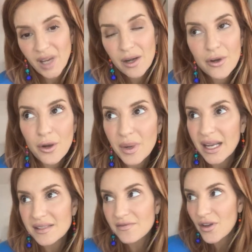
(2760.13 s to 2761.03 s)
I don't know, but I
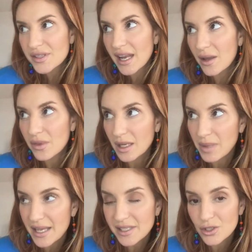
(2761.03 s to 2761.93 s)
guess it falls in hand with like
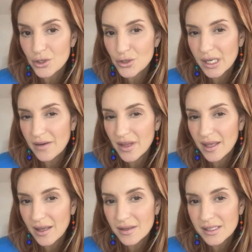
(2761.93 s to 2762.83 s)
plastic surgery and
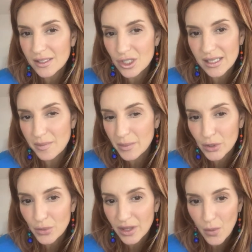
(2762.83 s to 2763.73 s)
everything else. Like, just let people
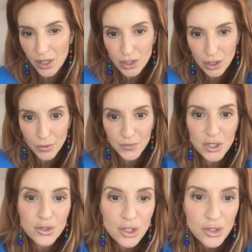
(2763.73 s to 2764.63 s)
do what they want to do. Do
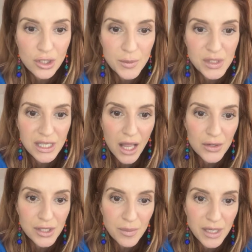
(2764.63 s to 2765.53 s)
you choose your lipstick
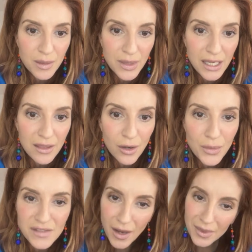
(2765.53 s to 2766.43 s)
colors on B&B? They're
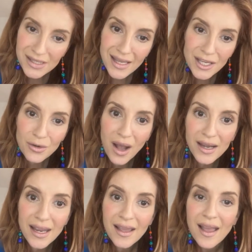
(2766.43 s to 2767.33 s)
always fabulous. Thank you,
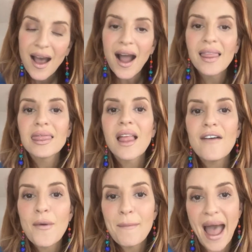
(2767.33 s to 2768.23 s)
honey. I love
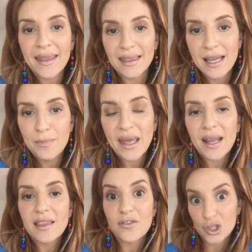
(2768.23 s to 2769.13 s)
a matte lip and I
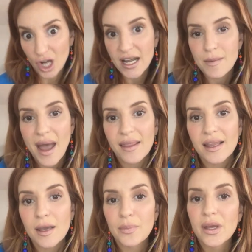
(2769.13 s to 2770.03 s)
love a shiny matte
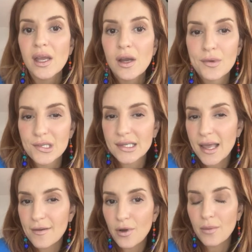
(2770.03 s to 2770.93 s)
lip, which is
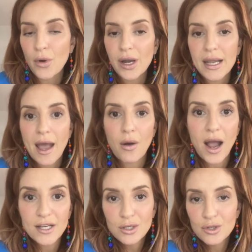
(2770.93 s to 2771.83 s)
kind of what I'm wearing now.
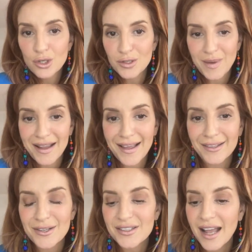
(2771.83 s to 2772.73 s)
I do choose my
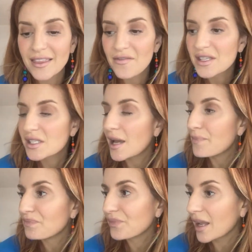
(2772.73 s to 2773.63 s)
colors. I love this
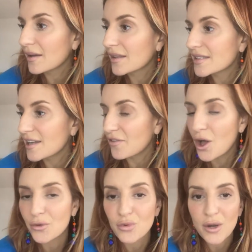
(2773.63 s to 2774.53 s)
stuff
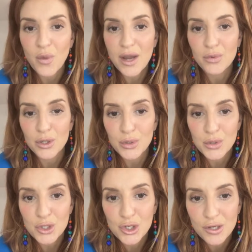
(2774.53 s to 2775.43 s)
called Runway
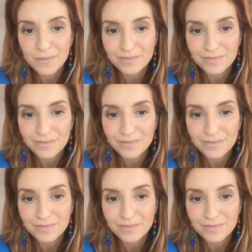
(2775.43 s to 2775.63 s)
Rouge.